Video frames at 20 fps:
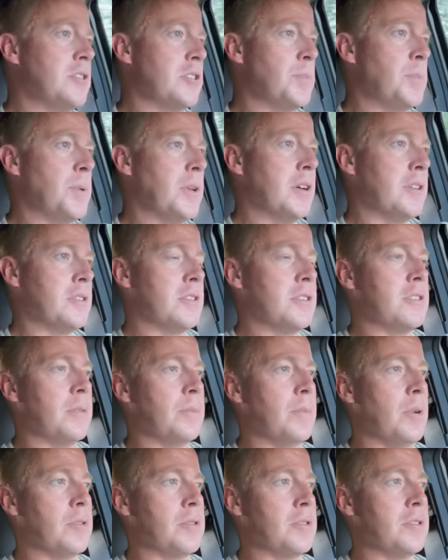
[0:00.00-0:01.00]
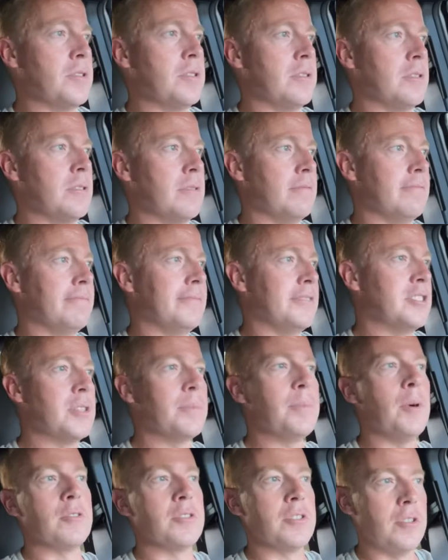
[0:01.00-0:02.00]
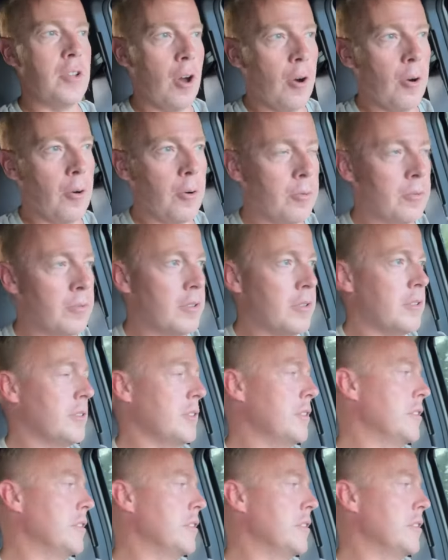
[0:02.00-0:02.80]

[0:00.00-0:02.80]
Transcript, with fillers: just because it's the most, it's the most known.